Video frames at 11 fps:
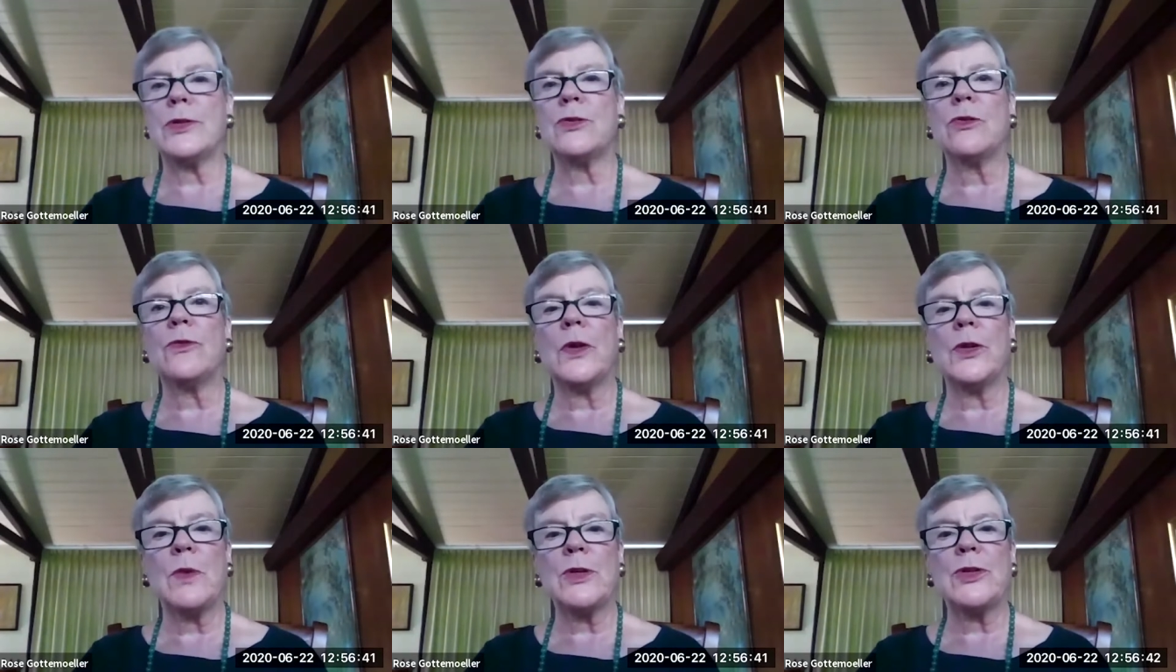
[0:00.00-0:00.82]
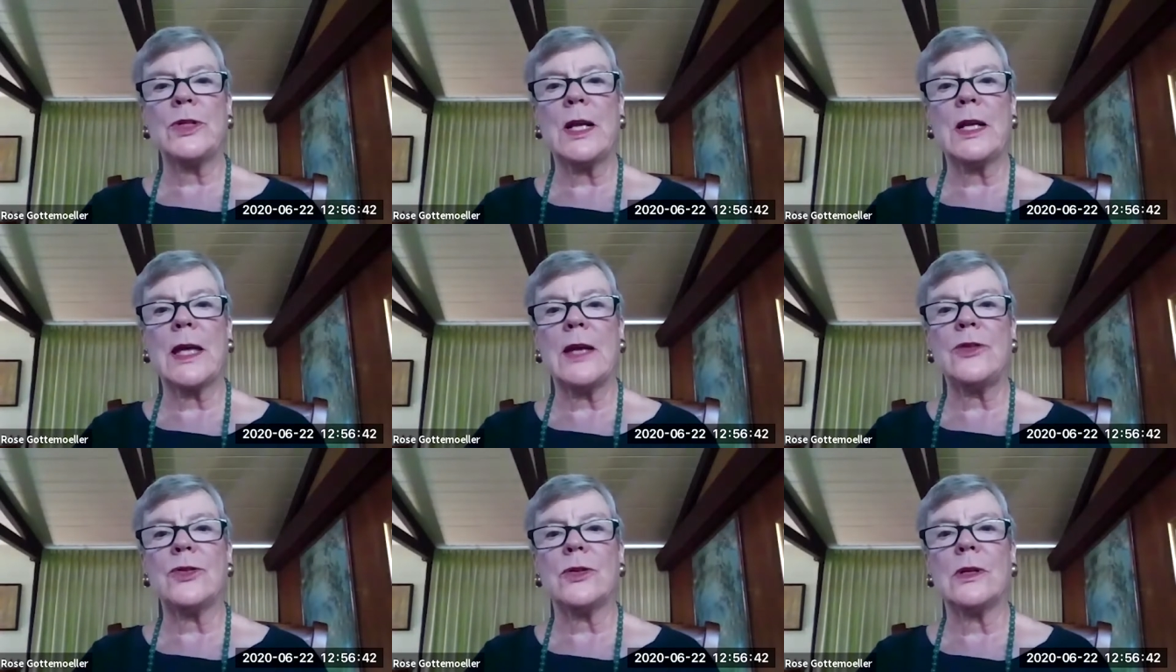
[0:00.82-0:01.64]
to serve on the Russian
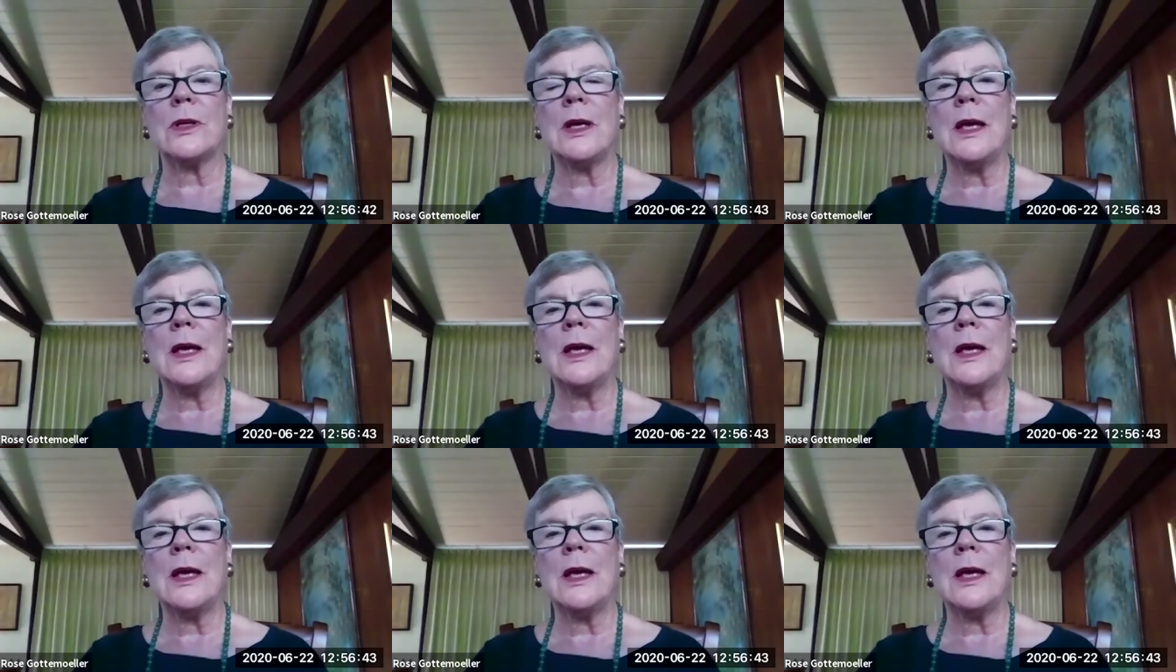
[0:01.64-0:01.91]
delegation.